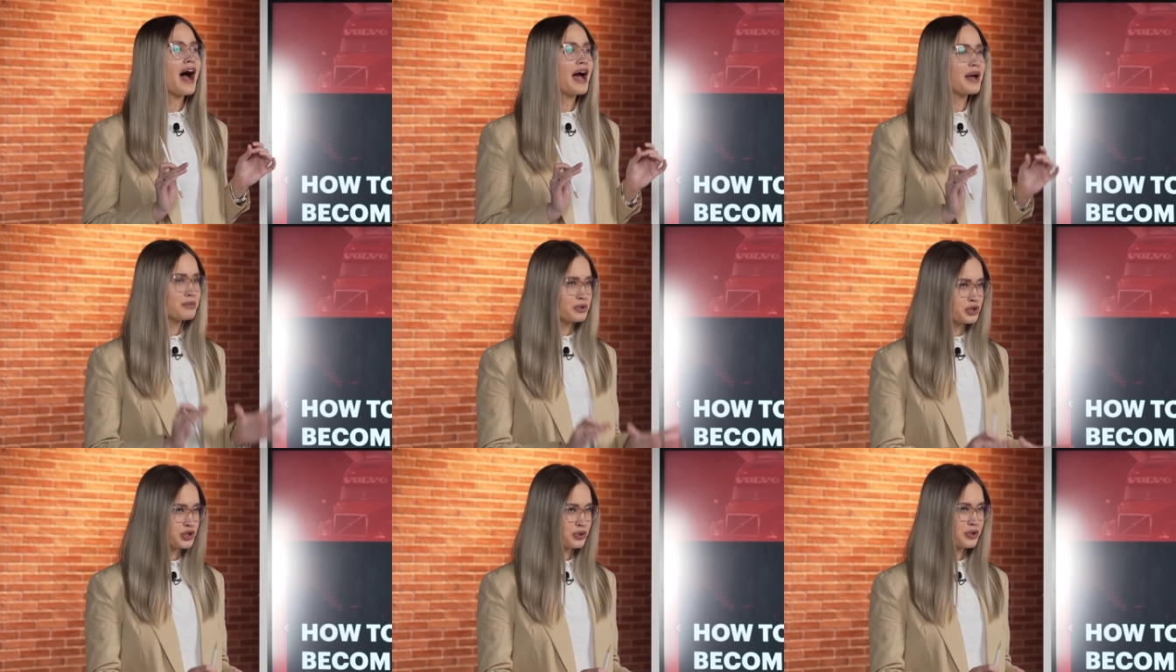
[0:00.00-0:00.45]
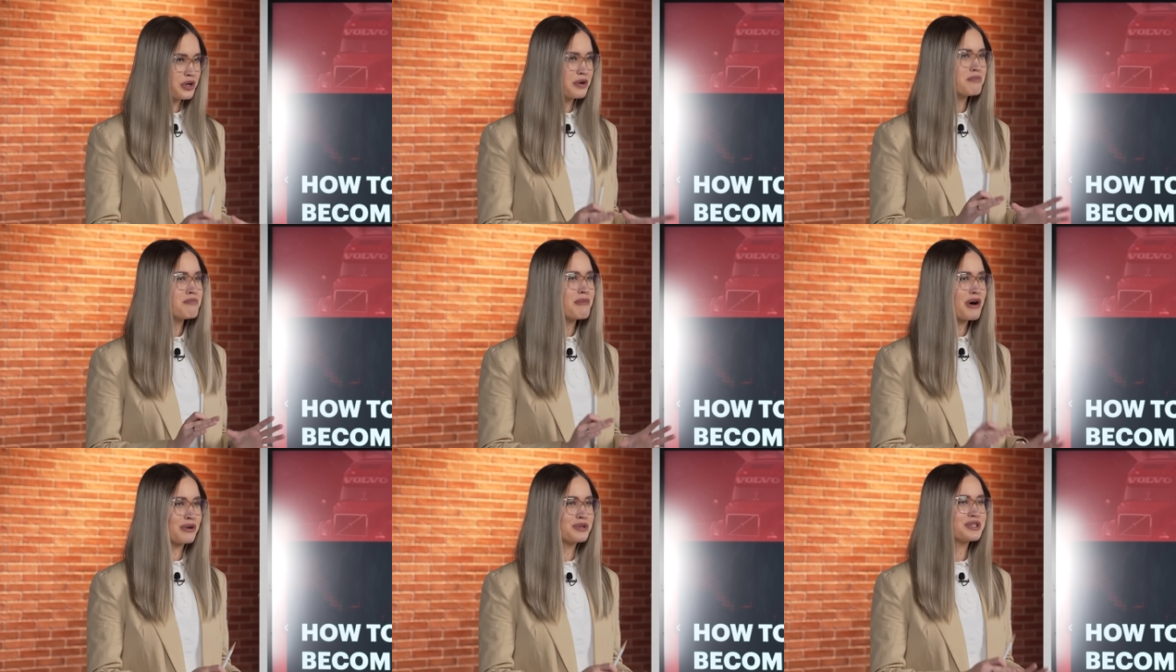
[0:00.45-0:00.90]
I'm sure
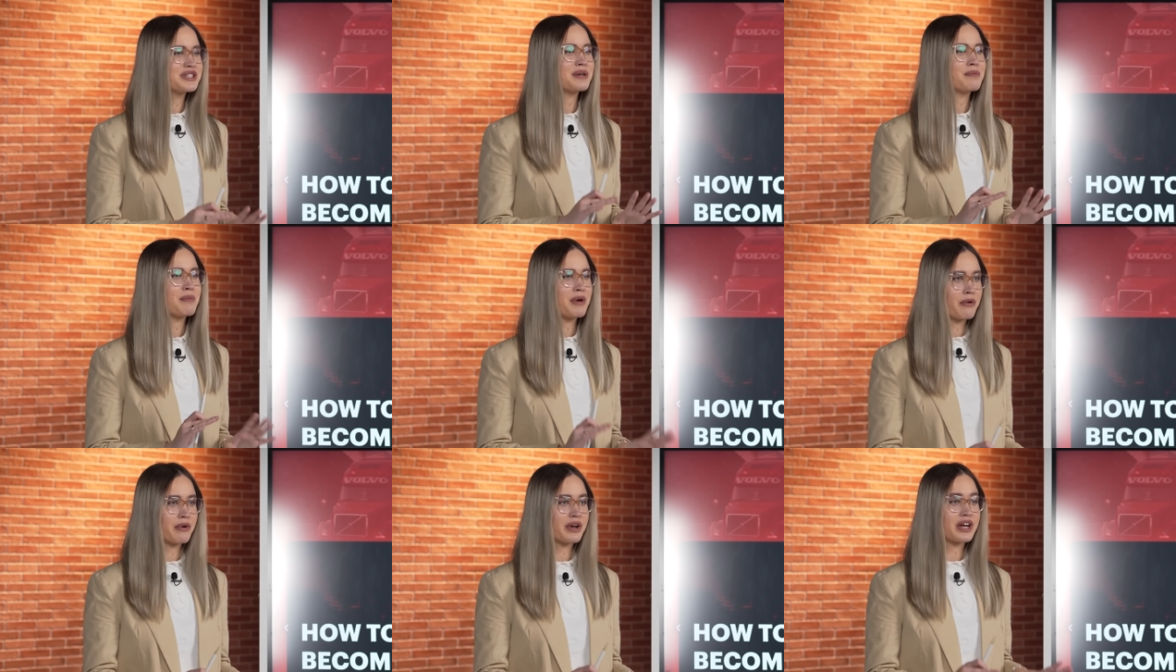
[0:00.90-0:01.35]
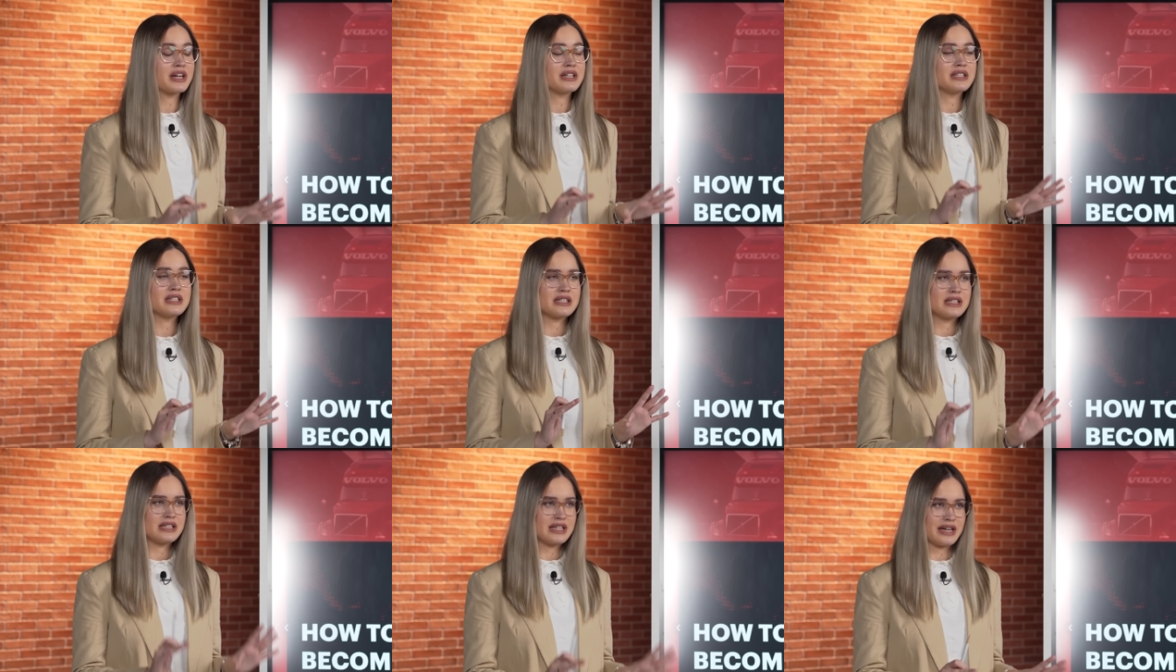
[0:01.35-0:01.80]
most
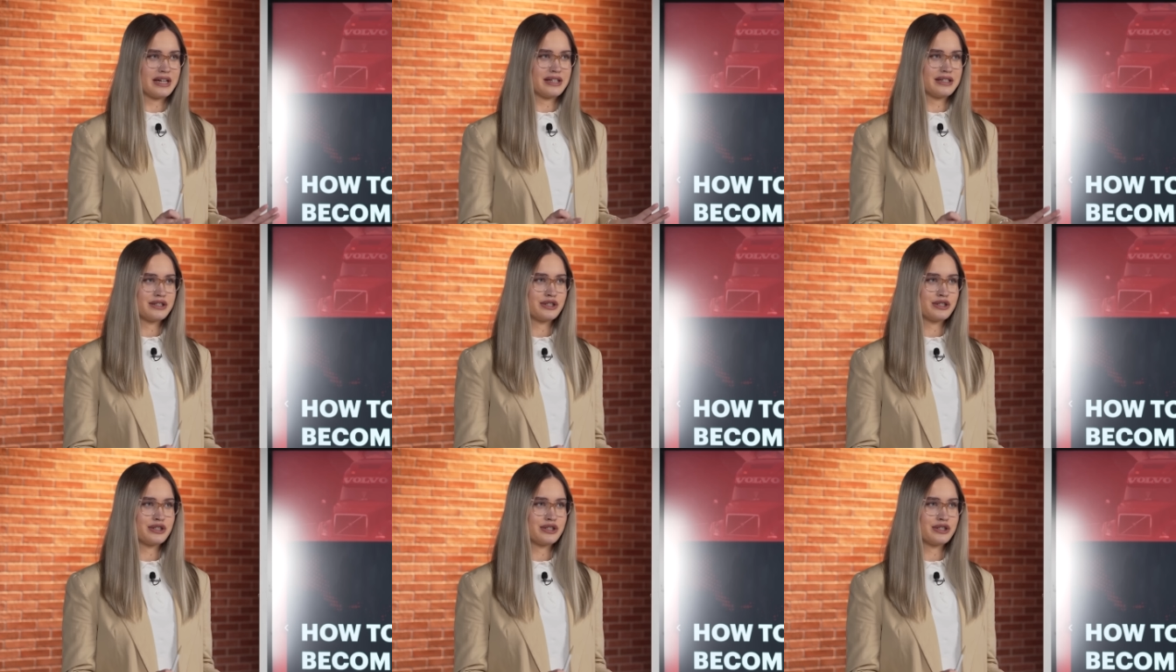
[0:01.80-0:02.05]
Americans did.